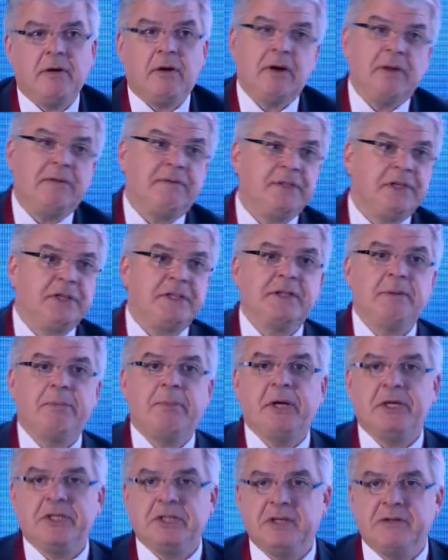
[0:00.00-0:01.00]
or if just the
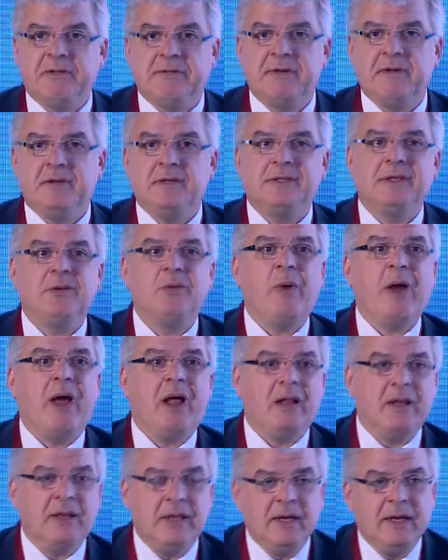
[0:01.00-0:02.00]
patient feels
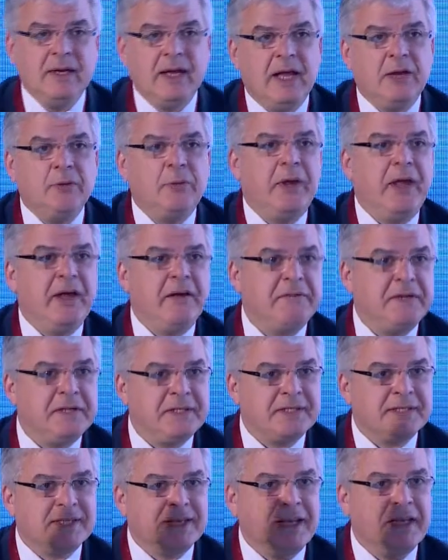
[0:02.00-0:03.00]
unwell. And we have
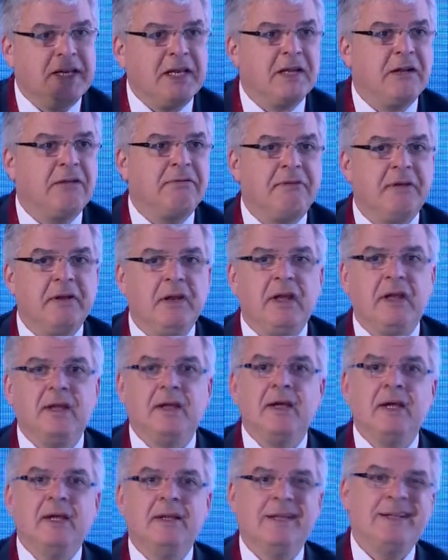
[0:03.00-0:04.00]
this clinical feeling
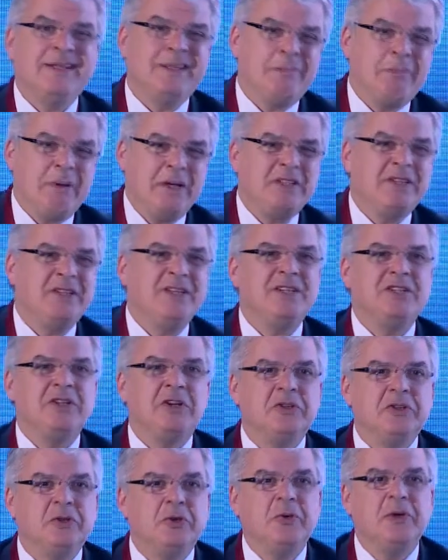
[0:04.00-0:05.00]
that the patient is
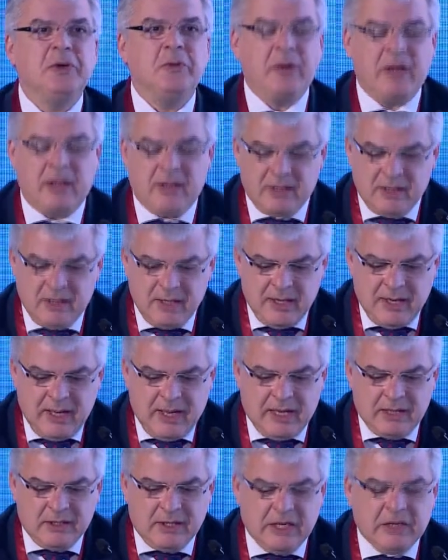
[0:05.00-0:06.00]
not doing well,
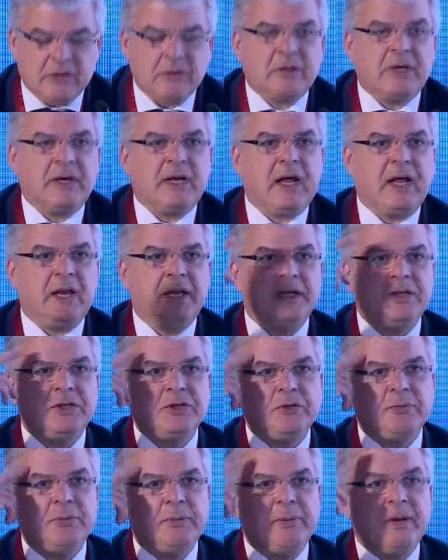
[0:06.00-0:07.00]
and endocarditis
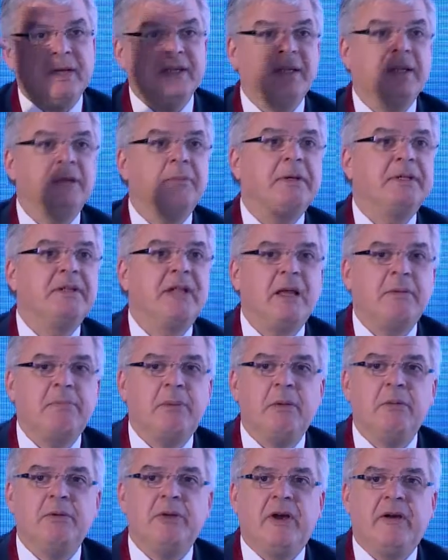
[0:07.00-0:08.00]
should be, it's a little bit like
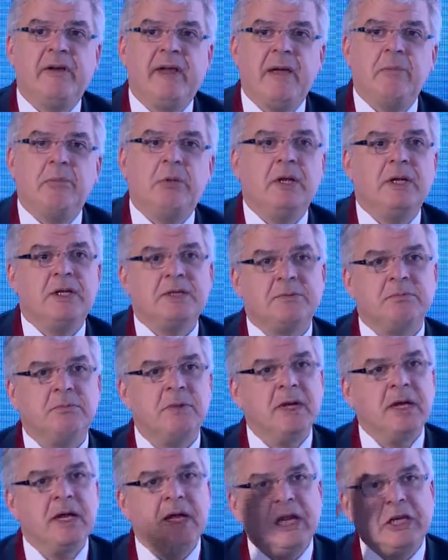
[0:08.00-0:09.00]
pulmonary embolism.
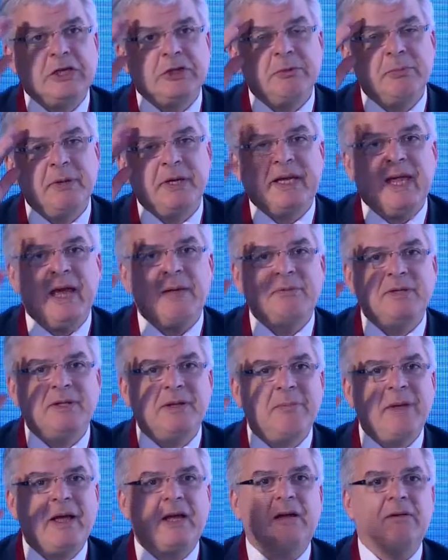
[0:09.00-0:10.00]
It should be kept in the
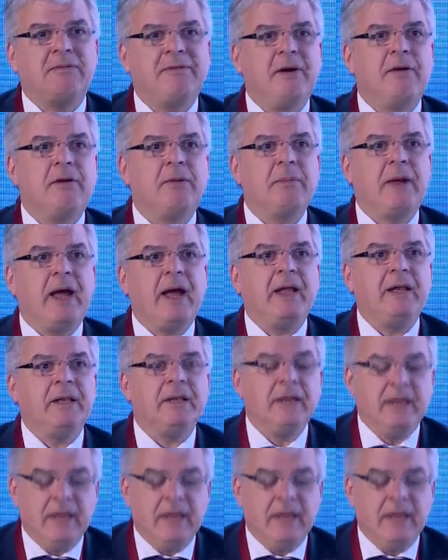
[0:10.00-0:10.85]
back of our mind